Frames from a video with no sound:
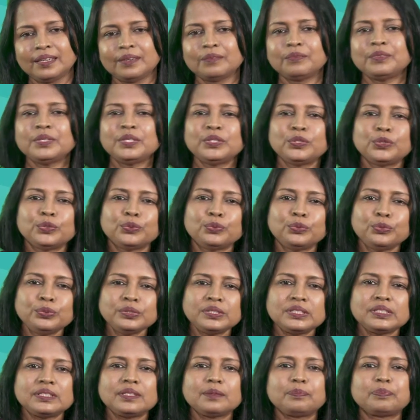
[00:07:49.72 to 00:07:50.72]
We
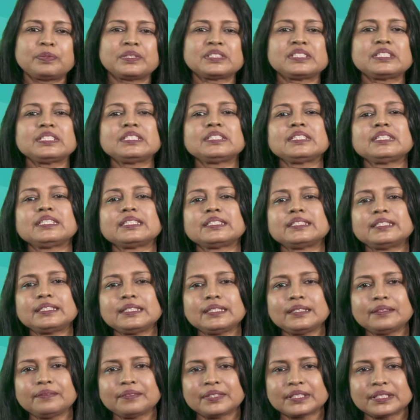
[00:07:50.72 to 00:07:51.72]
use the present
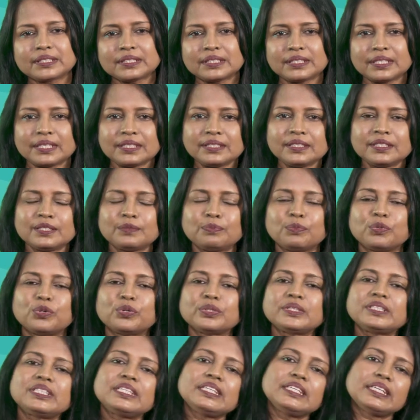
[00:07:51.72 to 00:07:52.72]
continuous tense
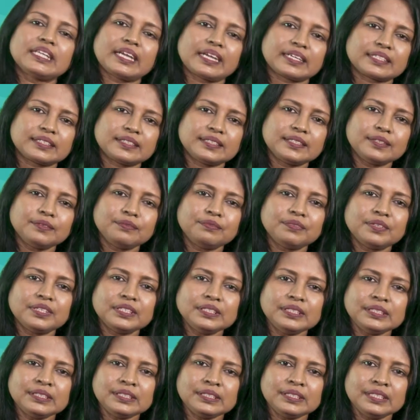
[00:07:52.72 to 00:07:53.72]
both in active
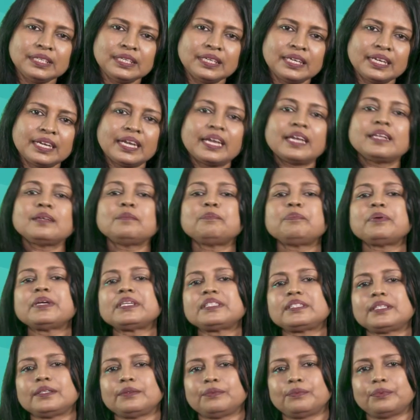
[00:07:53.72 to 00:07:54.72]
voice and
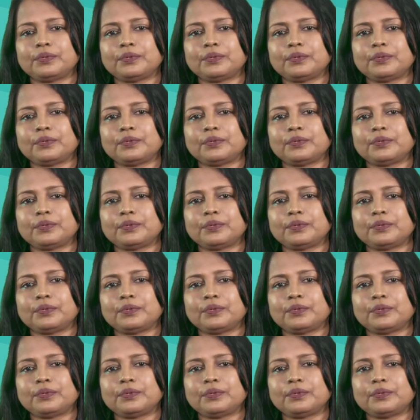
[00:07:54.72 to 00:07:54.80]
passive